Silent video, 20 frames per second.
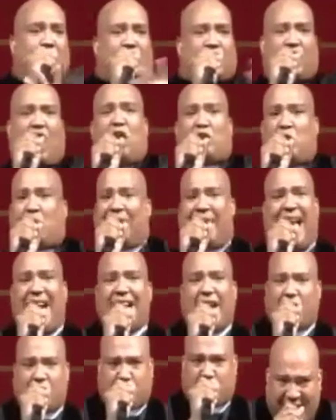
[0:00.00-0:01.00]
to tunnel
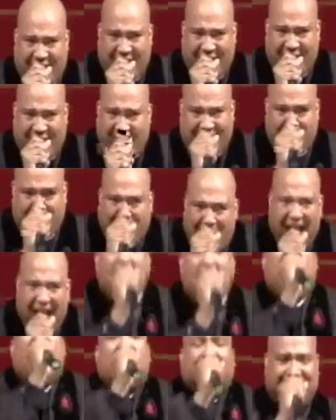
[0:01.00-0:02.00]
any stream
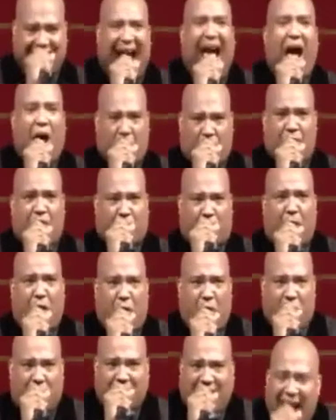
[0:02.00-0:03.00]
down the
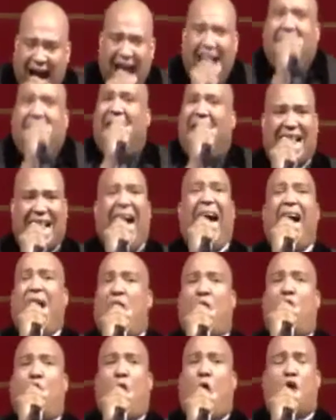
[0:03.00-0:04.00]
road. And
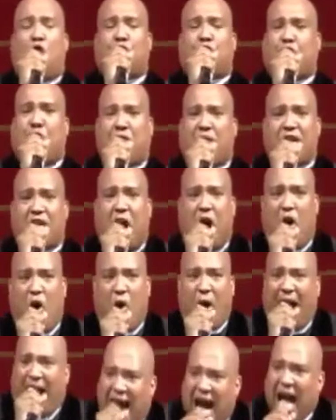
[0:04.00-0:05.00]
I want you to
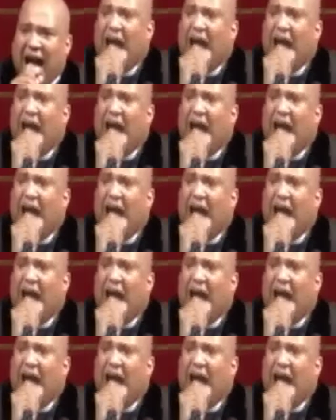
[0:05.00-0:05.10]
know